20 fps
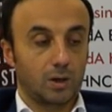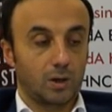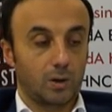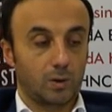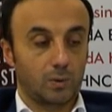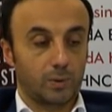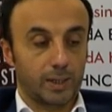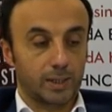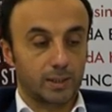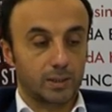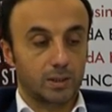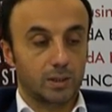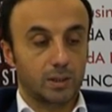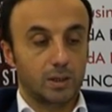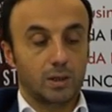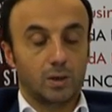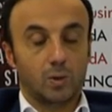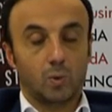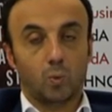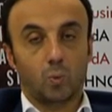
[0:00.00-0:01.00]
Alright,
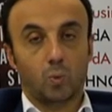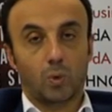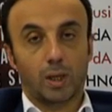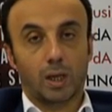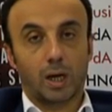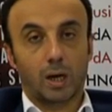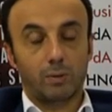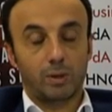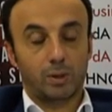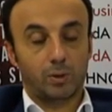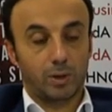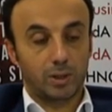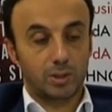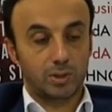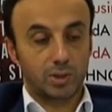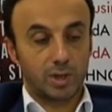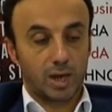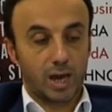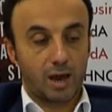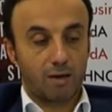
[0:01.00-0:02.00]
what are we going
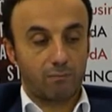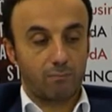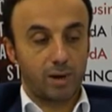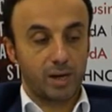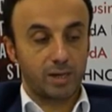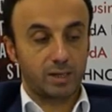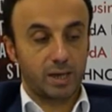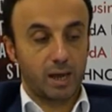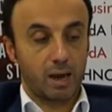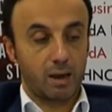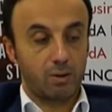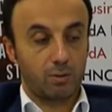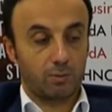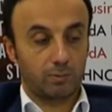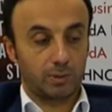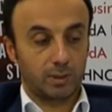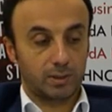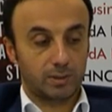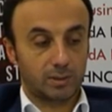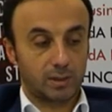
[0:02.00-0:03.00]
to have by the end of
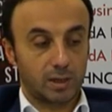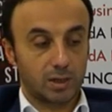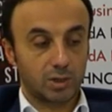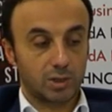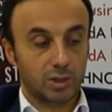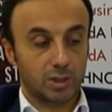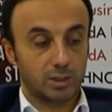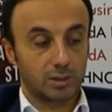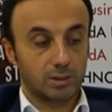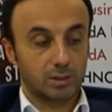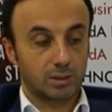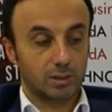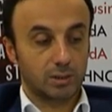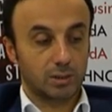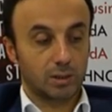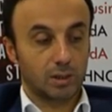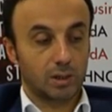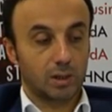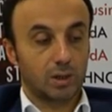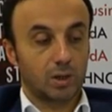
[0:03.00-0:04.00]
this session?
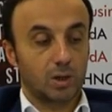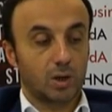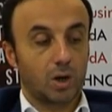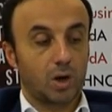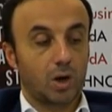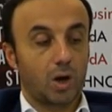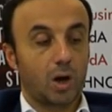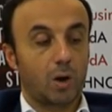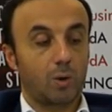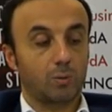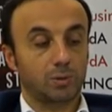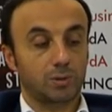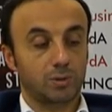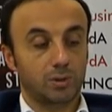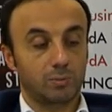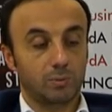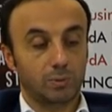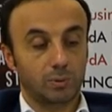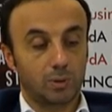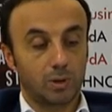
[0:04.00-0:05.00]
How to
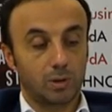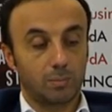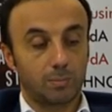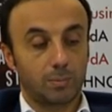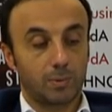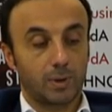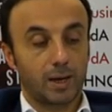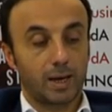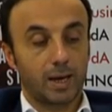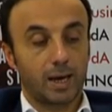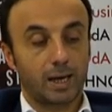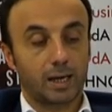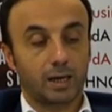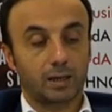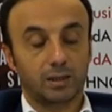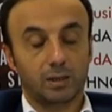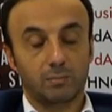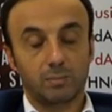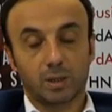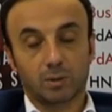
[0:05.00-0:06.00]
develop
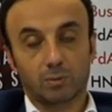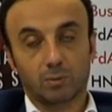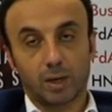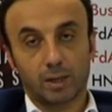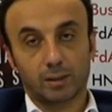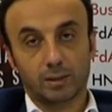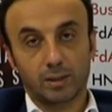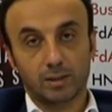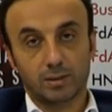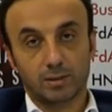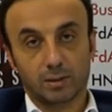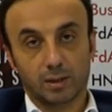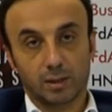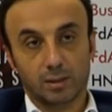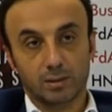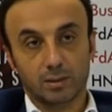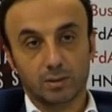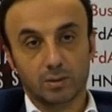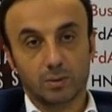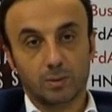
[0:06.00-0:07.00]
academic writing
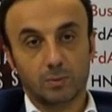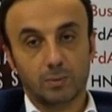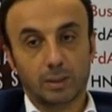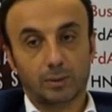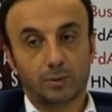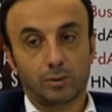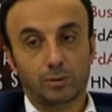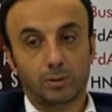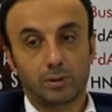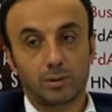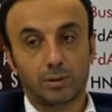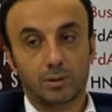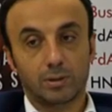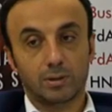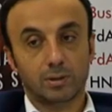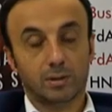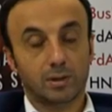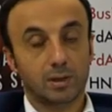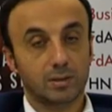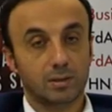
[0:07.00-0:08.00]
skills. We are going to
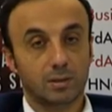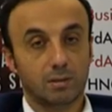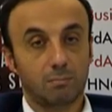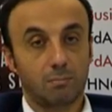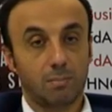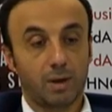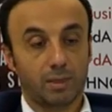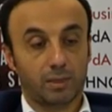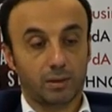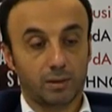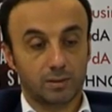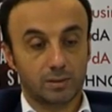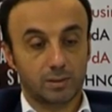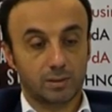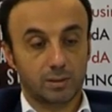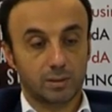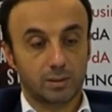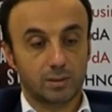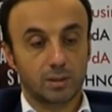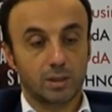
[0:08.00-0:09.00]
discuss some
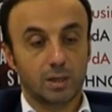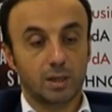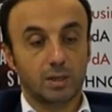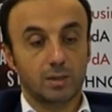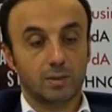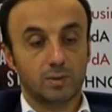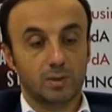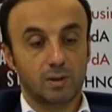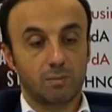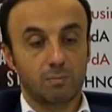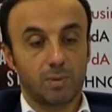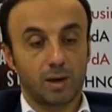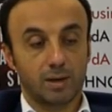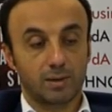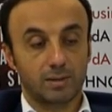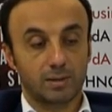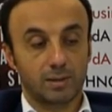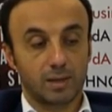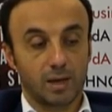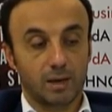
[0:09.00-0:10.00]
methods step by
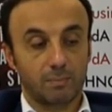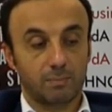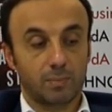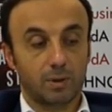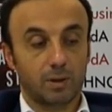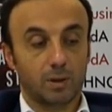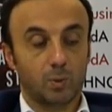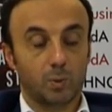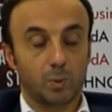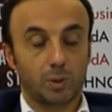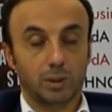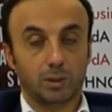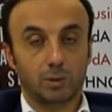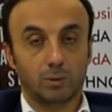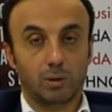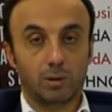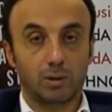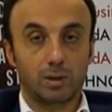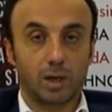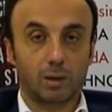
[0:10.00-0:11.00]
step. We'll
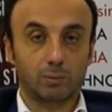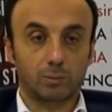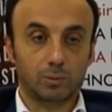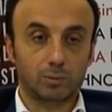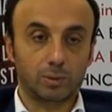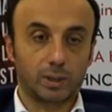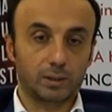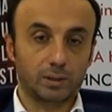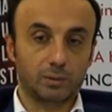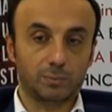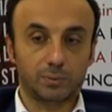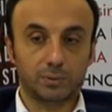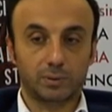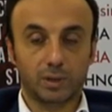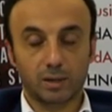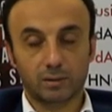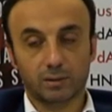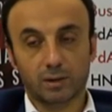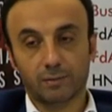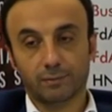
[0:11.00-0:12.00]
learn how to write a
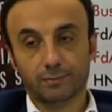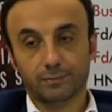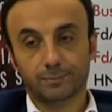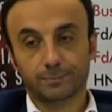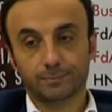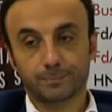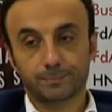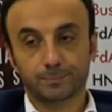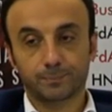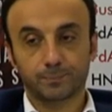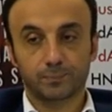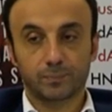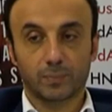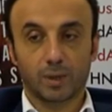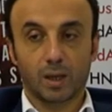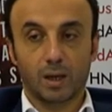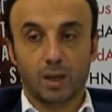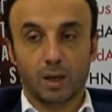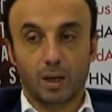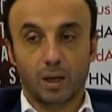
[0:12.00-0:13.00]
paragraph,
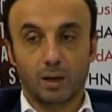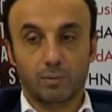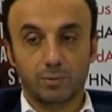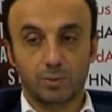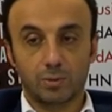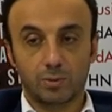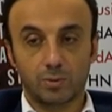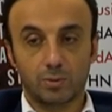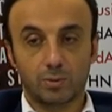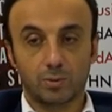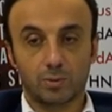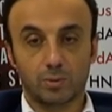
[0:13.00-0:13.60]
how to